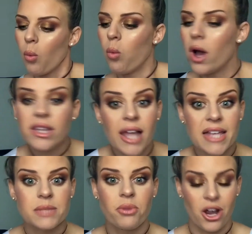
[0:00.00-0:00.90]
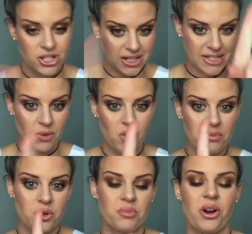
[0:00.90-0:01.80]
One last brush. That's it.
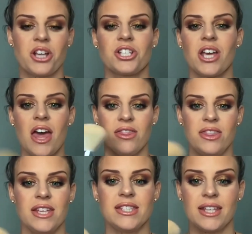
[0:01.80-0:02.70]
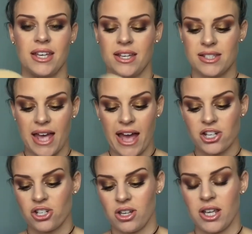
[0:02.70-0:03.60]
One more brush. This is
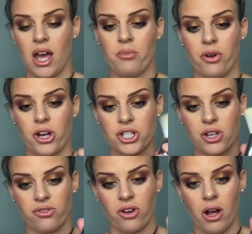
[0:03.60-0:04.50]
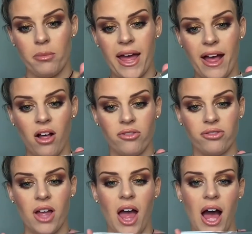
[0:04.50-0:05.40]
actually a brush from
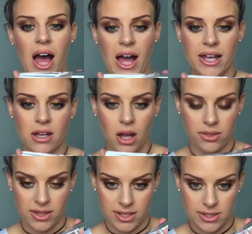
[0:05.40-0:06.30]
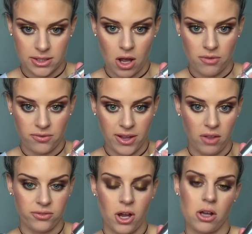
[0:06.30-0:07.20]
e.l.f. I got this off of
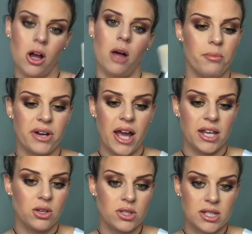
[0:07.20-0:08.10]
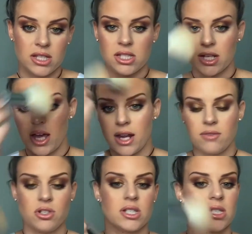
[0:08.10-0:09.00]
elf.com, but I use this to kind
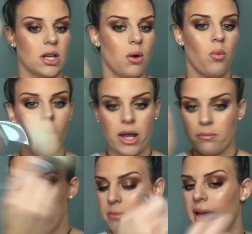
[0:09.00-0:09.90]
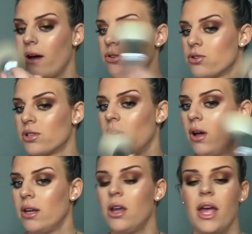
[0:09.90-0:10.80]
of just wipe my powders
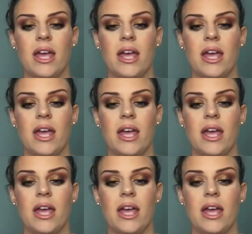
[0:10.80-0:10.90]
on.